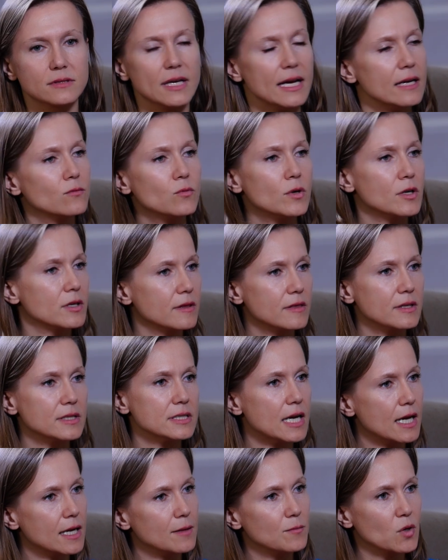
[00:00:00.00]
then where did the
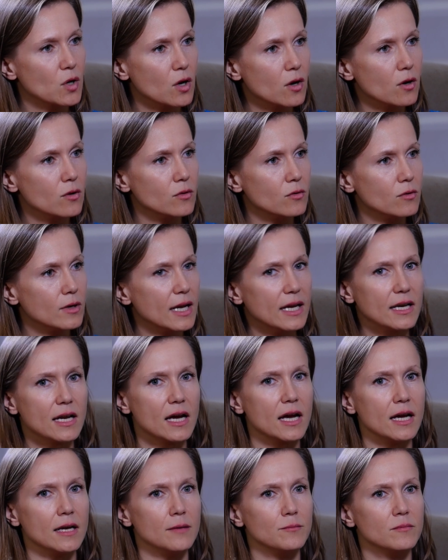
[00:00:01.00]
time go? And
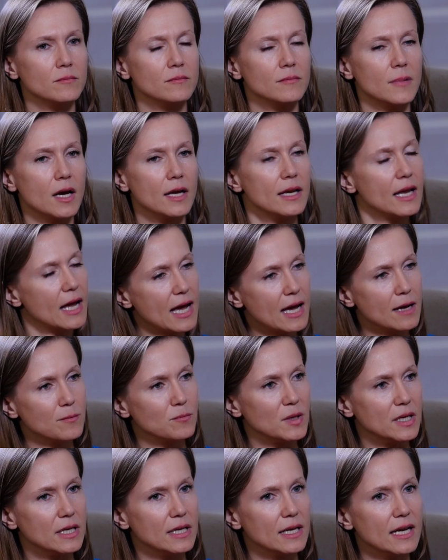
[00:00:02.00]
I'm
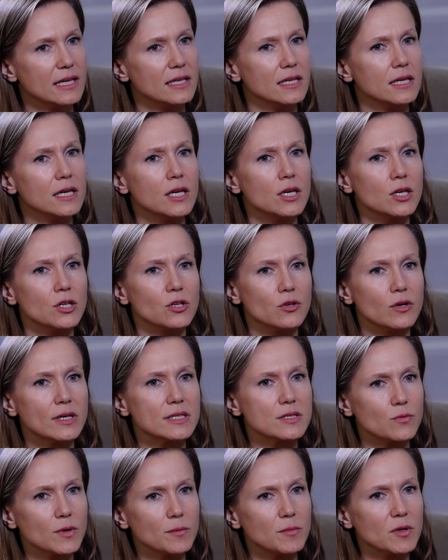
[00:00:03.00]
unhappy. And, you know,
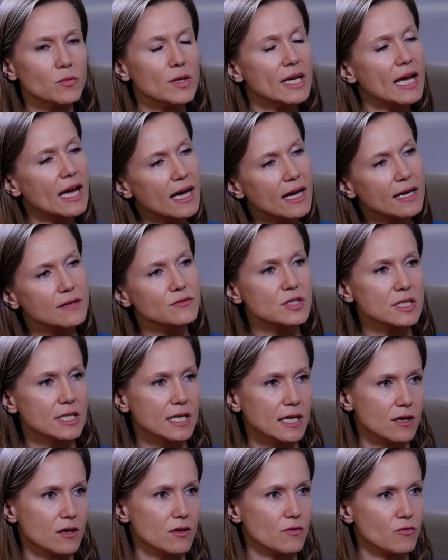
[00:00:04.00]
as women, we have to
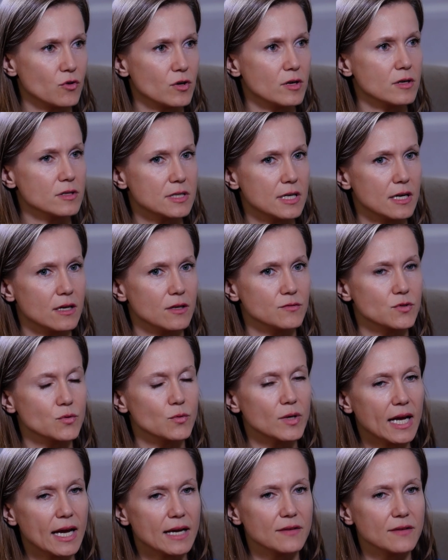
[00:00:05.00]
care for ourselves. We